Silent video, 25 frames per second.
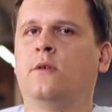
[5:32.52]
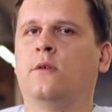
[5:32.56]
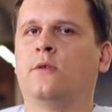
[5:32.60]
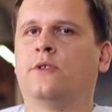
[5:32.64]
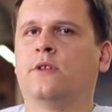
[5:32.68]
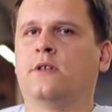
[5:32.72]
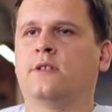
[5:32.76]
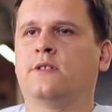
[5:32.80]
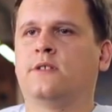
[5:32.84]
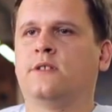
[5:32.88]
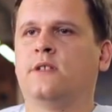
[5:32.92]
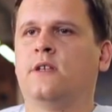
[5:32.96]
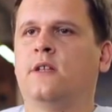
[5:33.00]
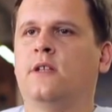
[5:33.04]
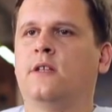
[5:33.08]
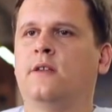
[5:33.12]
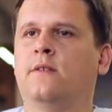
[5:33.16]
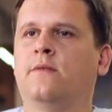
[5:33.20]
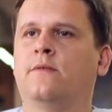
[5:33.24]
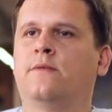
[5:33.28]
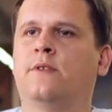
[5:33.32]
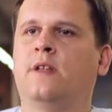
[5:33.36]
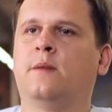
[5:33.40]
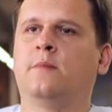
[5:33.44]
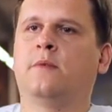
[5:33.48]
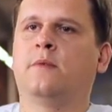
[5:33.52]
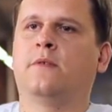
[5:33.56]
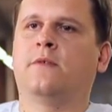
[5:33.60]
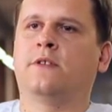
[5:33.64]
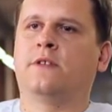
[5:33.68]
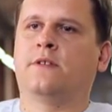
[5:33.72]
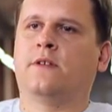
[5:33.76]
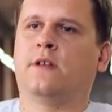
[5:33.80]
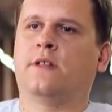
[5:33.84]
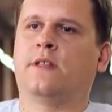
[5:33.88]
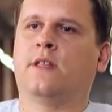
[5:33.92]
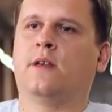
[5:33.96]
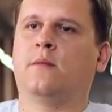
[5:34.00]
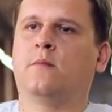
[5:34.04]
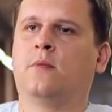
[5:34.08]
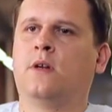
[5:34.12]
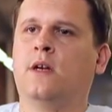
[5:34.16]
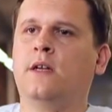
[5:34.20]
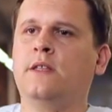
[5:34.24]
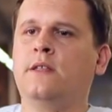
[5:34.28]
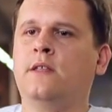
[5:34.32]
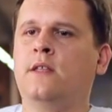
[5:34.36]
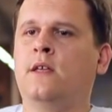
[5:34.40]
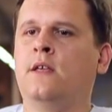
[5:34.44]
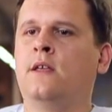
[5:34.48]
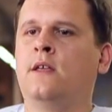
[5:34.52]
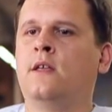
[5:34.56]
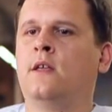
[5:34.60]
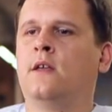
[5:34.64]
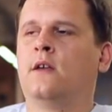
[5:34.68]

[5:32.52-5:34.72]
Thus, you can use them more often,